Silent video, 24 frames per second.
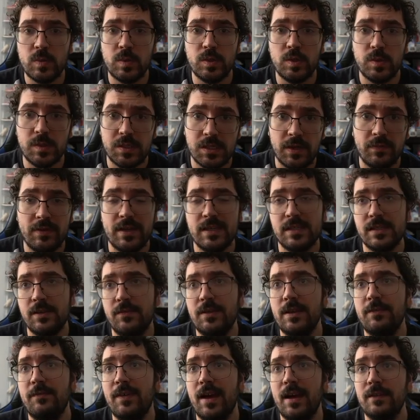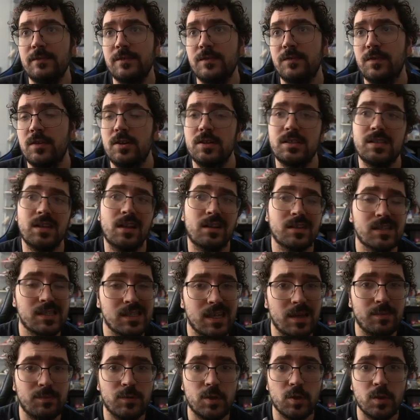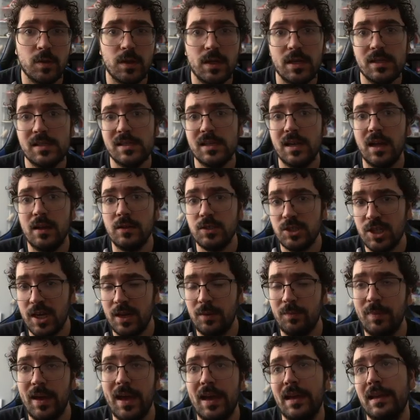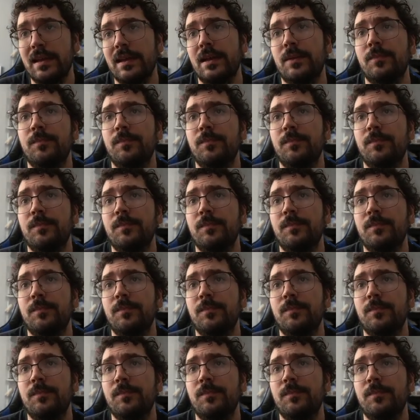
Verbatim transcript: We'll do 70, 75s first, and I'll skip through this and I'll check back in.